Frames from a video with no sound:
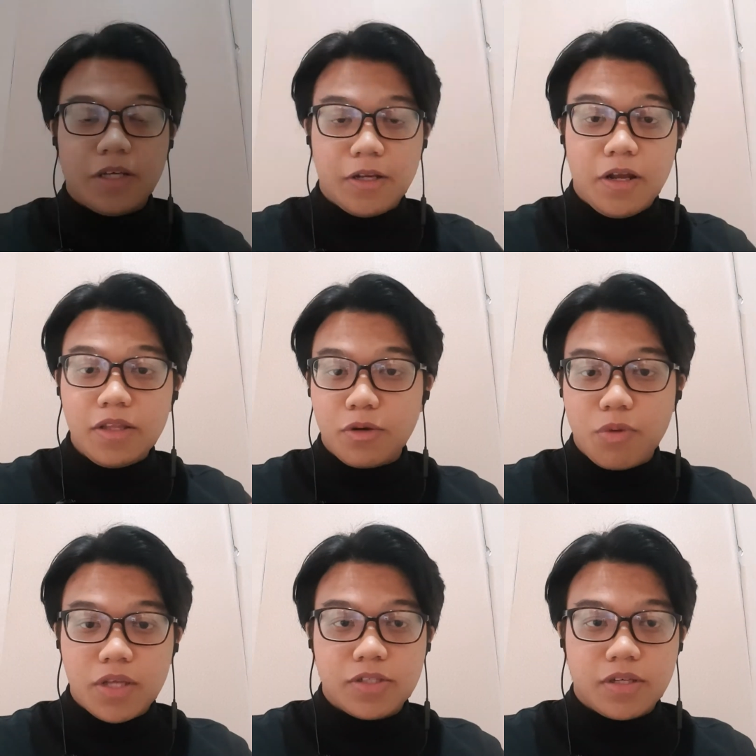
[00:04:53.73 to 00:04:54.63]
another
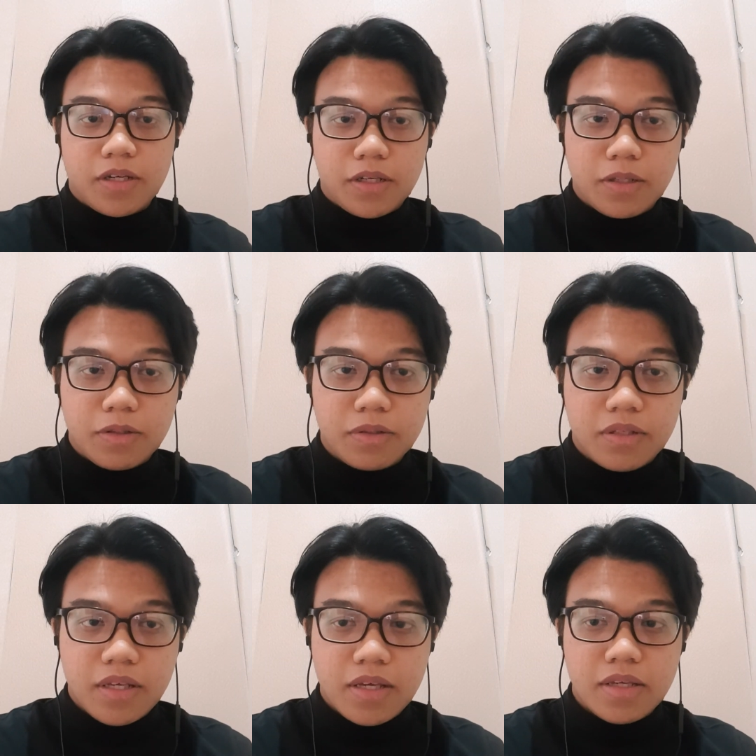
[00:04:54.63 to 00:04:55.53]
way to conclude
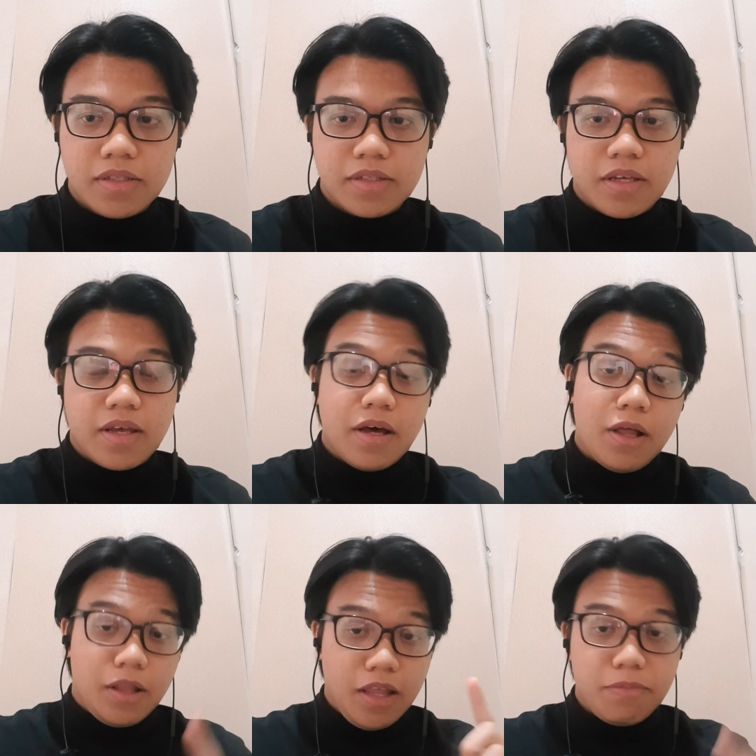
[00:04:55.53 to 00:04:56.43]
is,
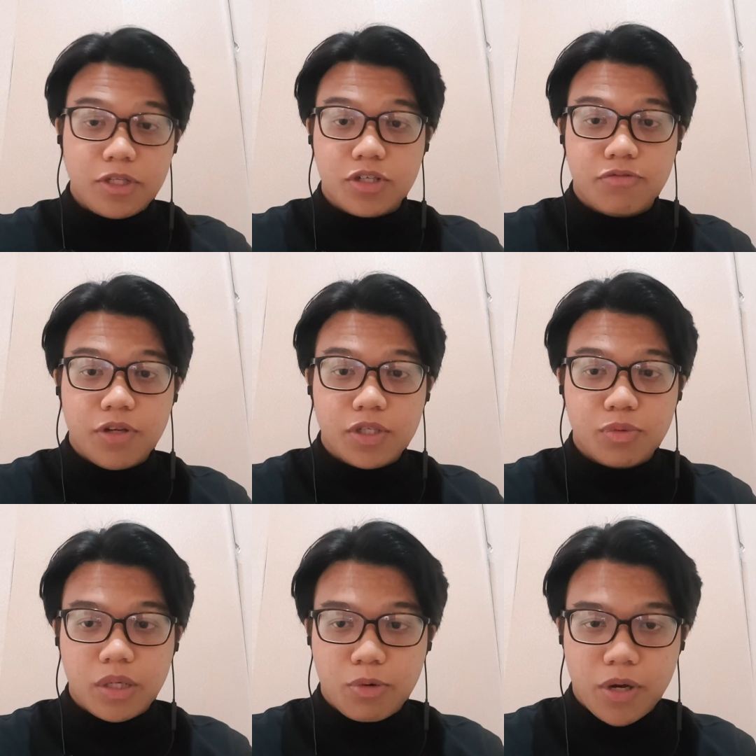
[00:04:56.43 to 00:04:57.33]
"Let me just finish
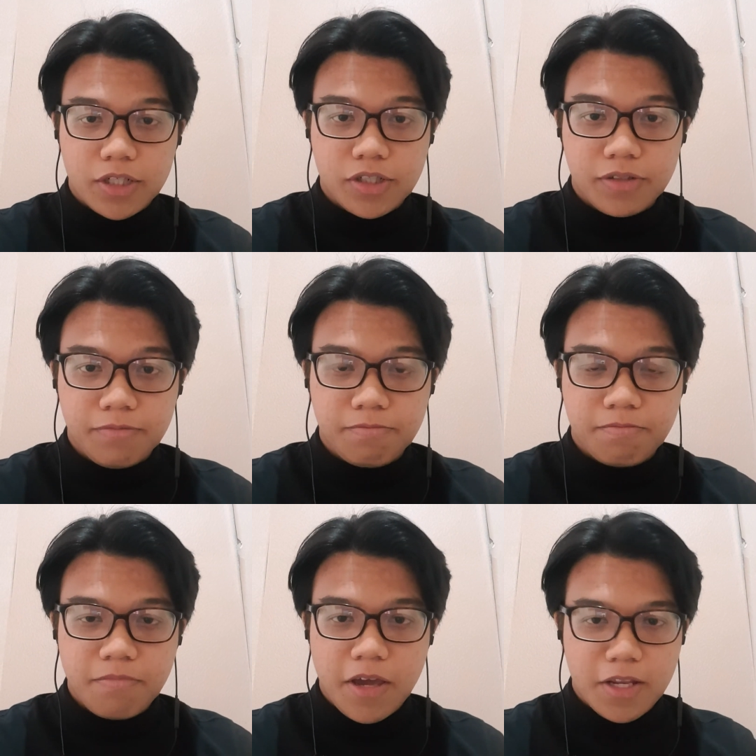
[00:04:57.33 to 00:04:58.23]
with a question,"
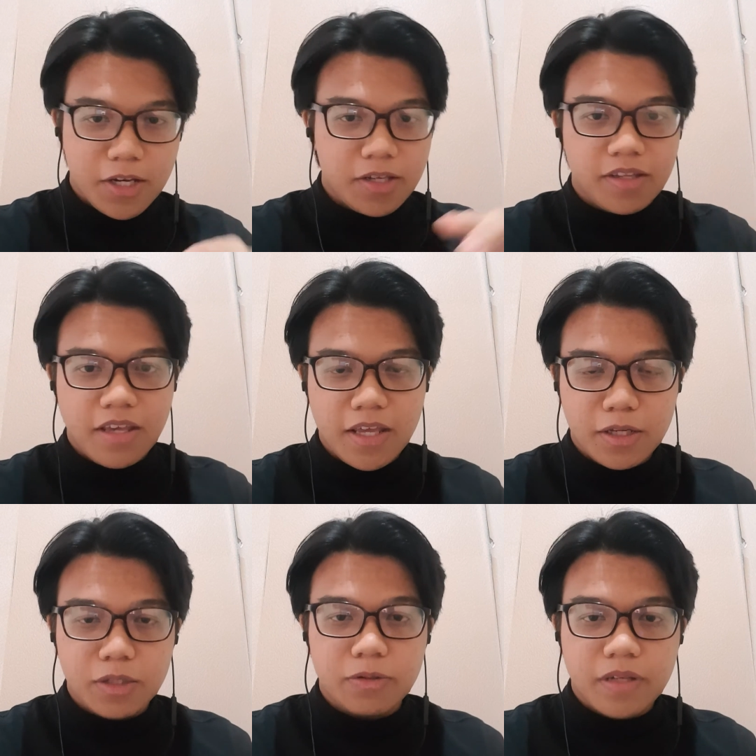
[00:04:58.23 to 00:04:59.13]
and then
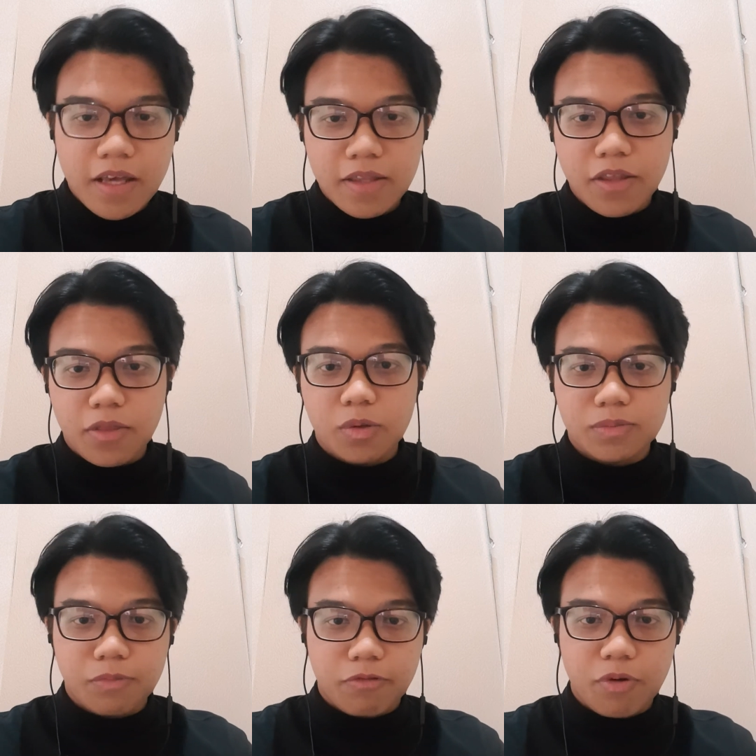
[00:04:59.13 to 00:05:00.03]
include the
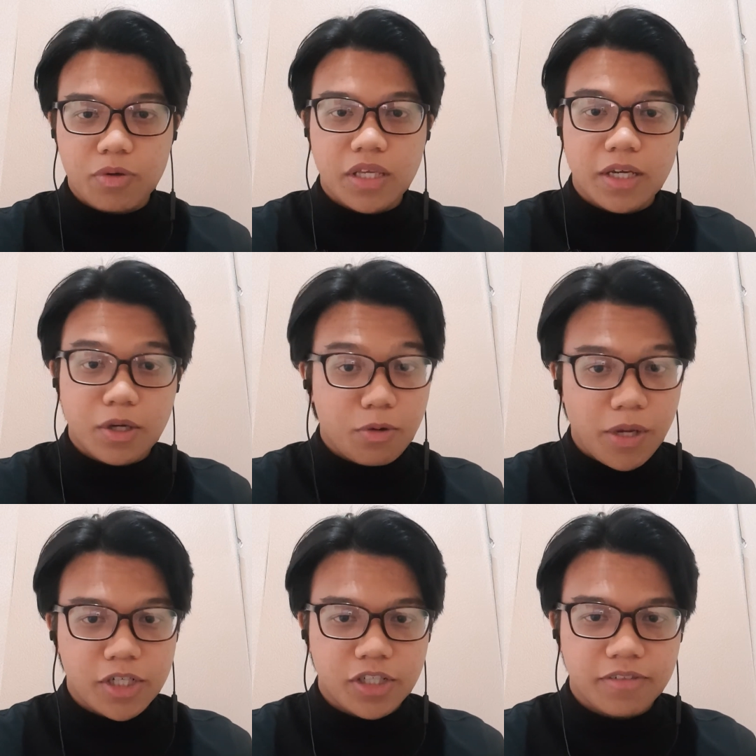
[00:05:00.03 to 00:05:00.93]
thought-provoking
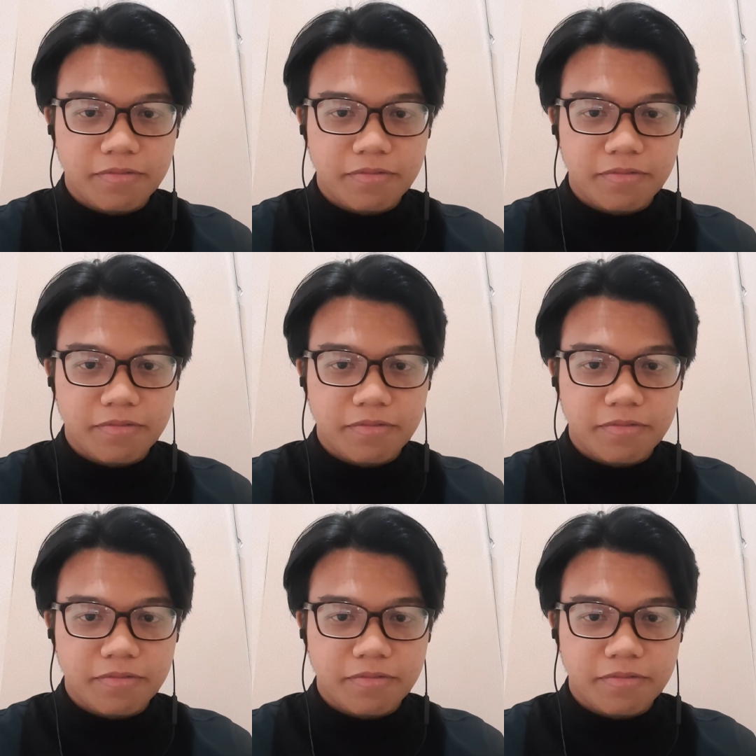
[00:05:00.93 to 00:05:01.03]
question.